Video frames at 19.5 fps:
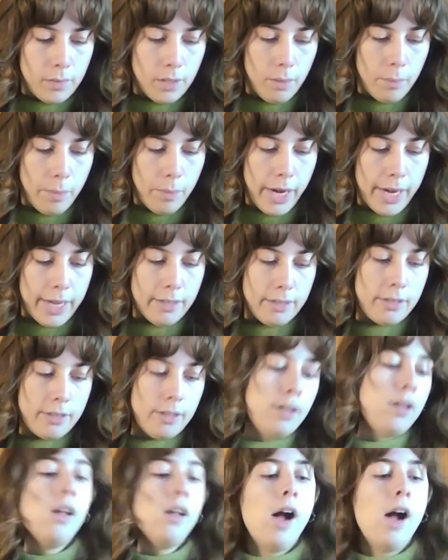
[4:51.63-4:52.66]
But
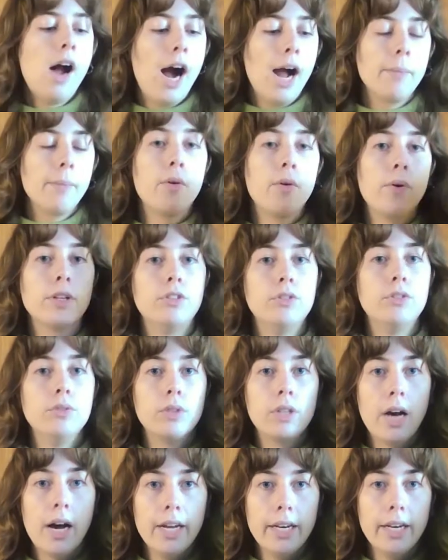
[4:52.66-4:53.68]
I'm going to
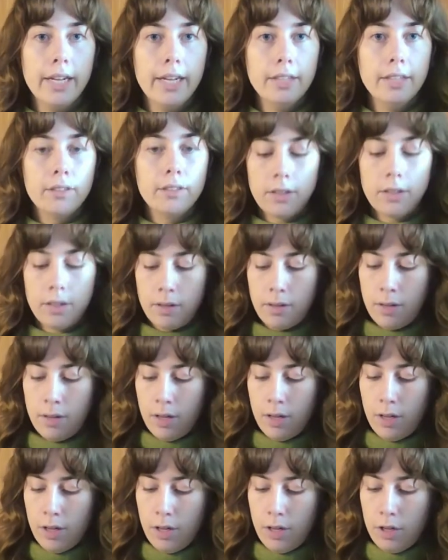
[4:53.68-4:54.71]
cut it,
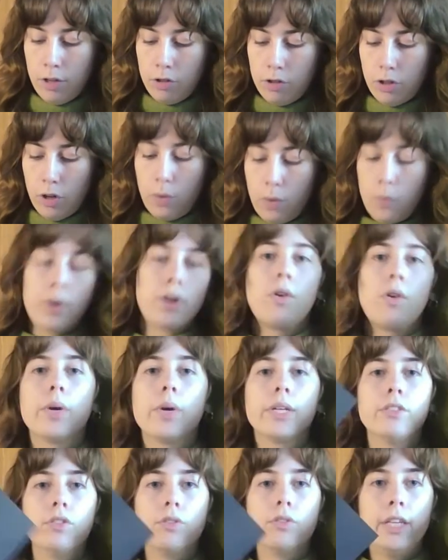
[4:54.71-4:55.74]
so we're
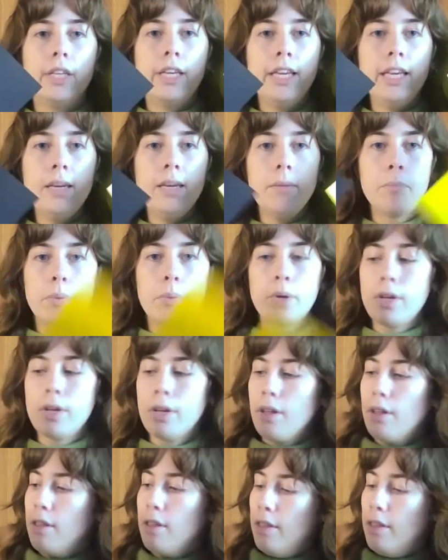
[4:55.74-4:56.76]
going to keep
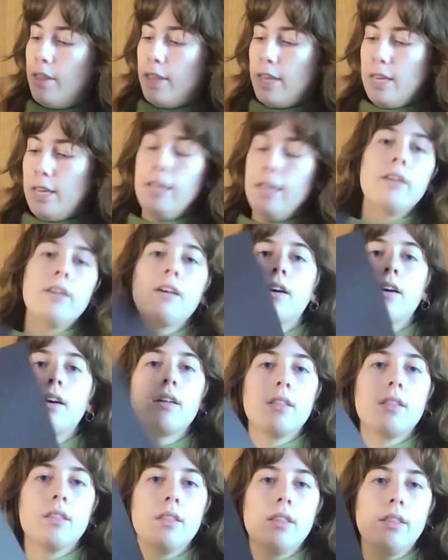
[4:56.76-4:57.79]

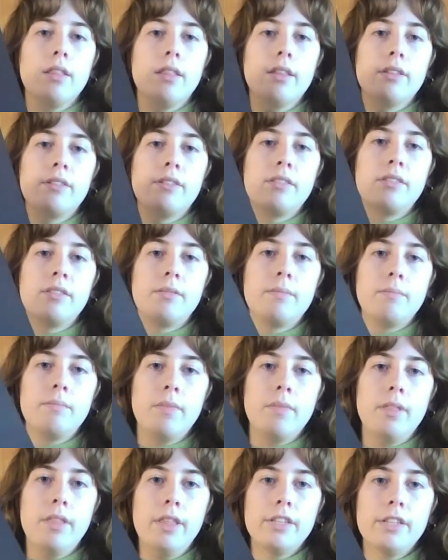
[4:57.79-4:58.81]
this
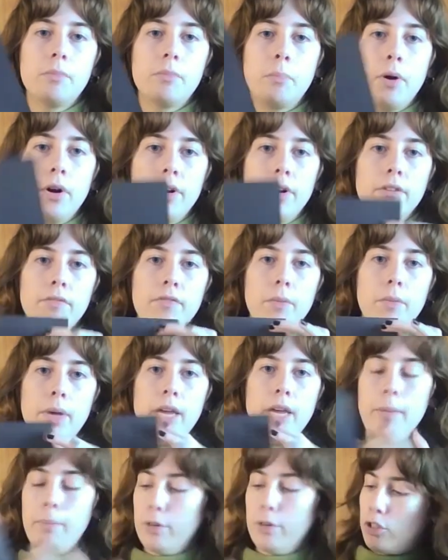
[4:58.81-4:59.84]
part of the
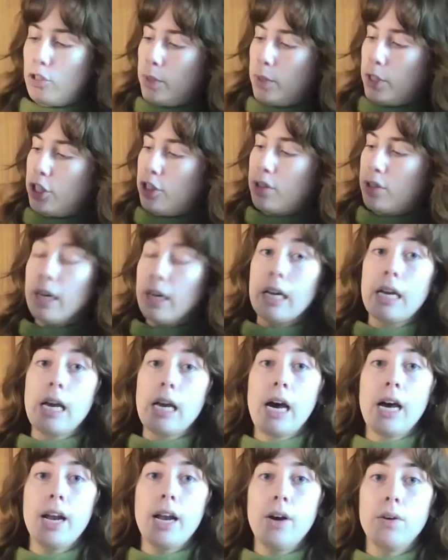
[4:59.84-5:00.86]
paper. So we're just going to
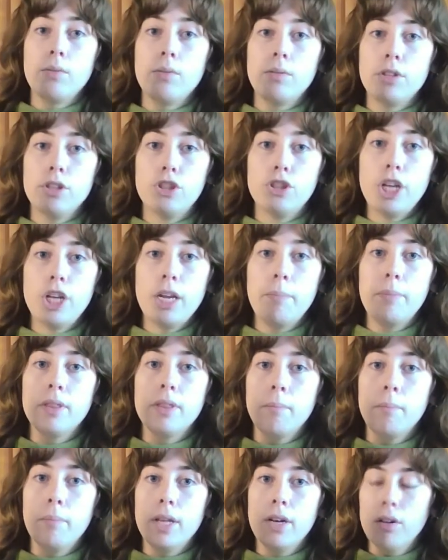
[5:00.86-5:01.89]
cut out the shape in
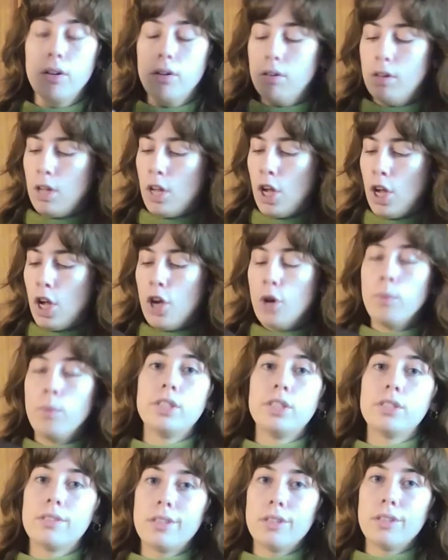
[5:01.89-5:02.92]
the middle,
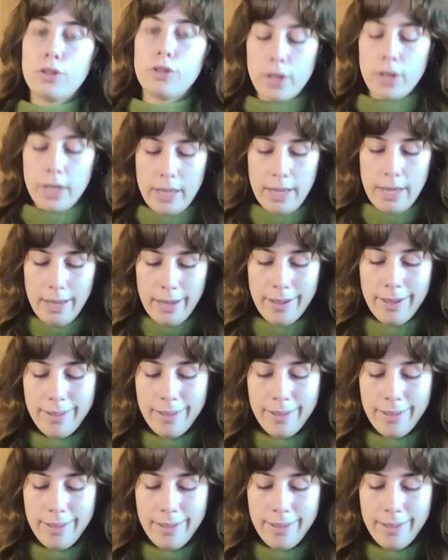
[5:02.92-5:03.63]
which is a little tricky,